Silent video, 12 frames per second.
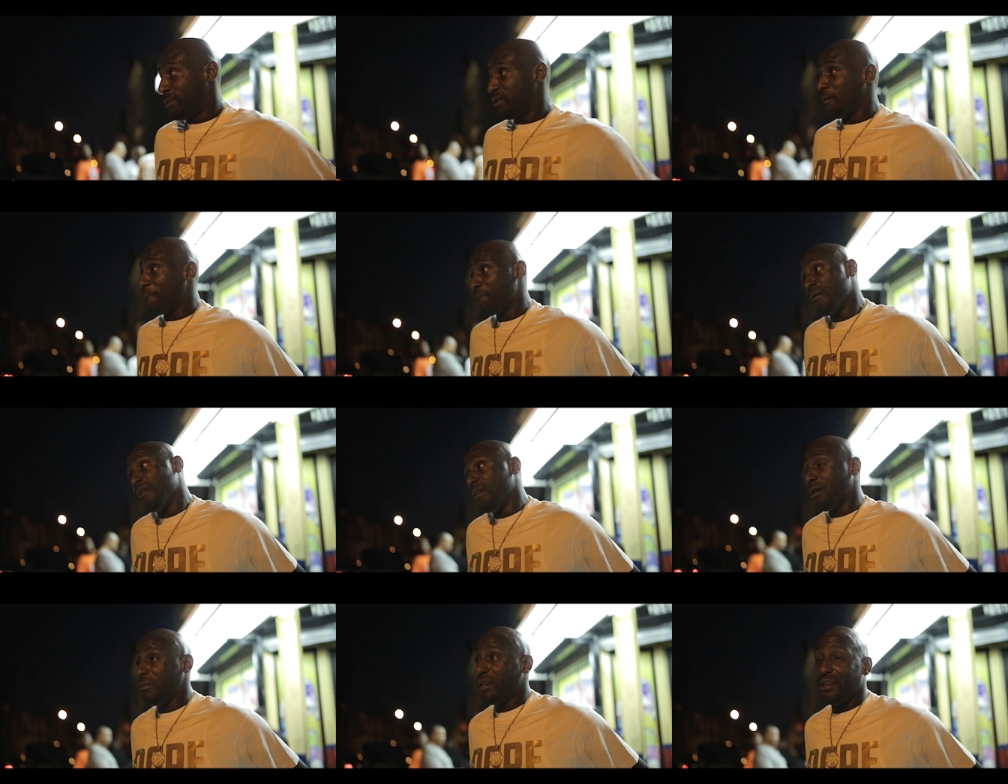so,
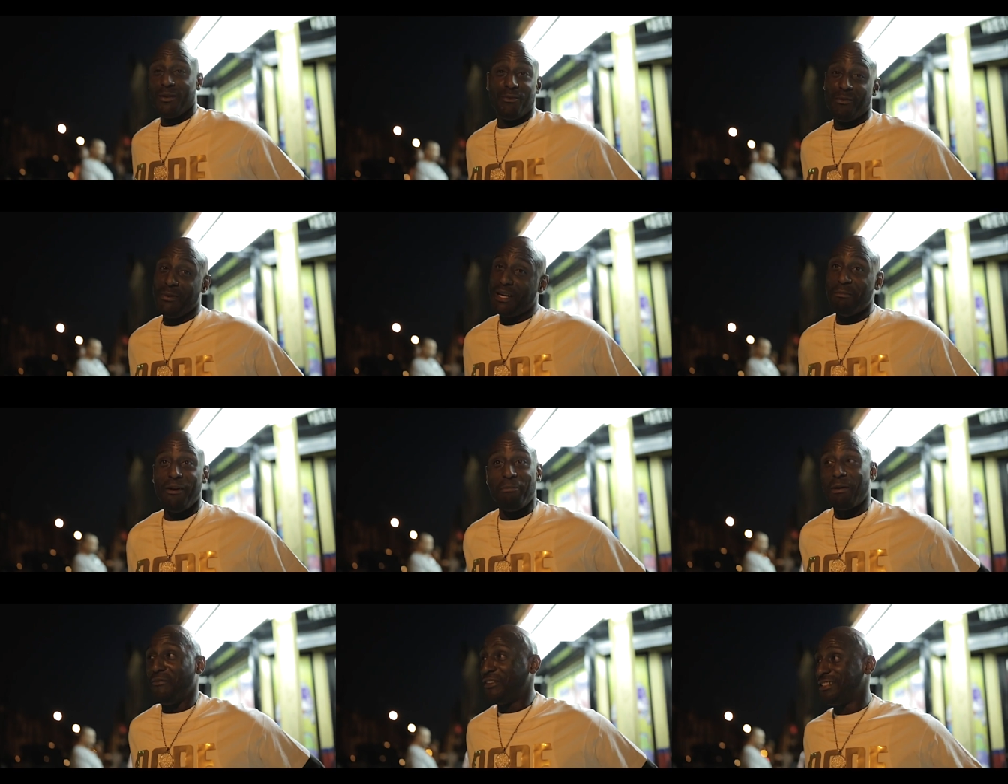I mean, we come up, we
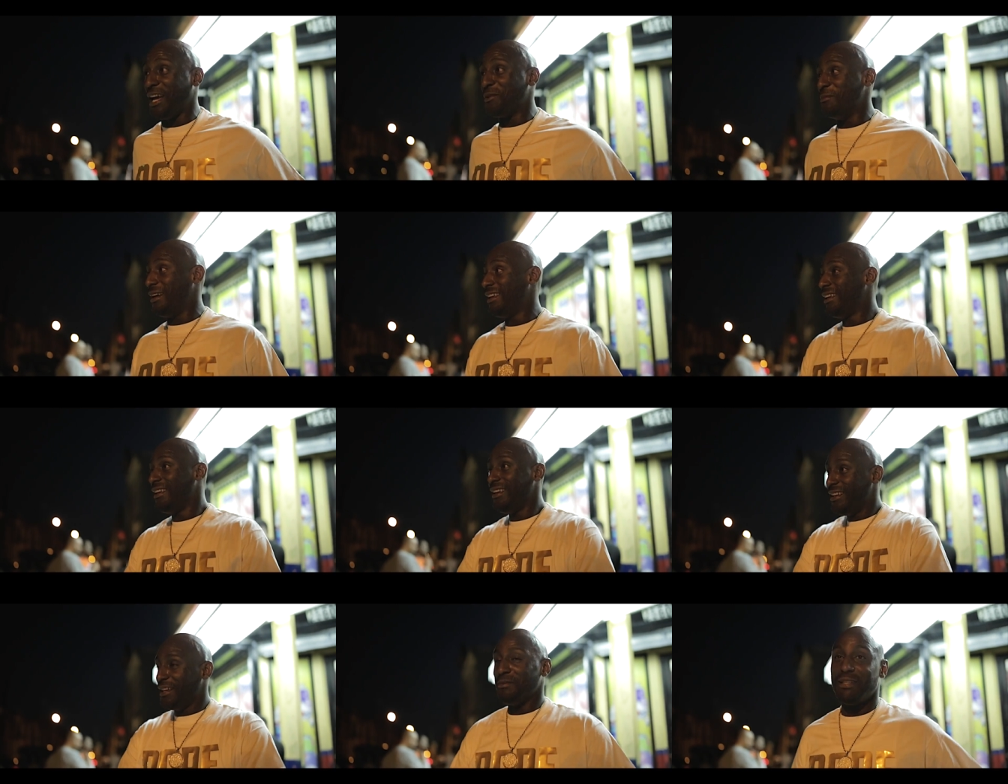come from the title, man. You know
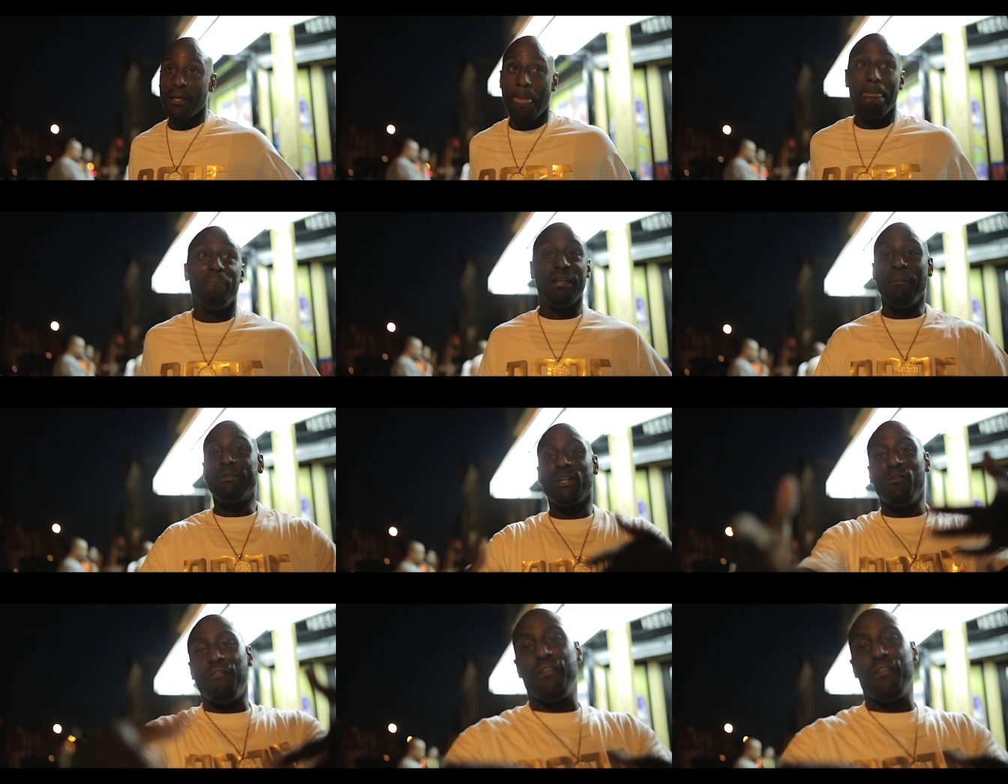what I'm saying? Then I'm gonna take a little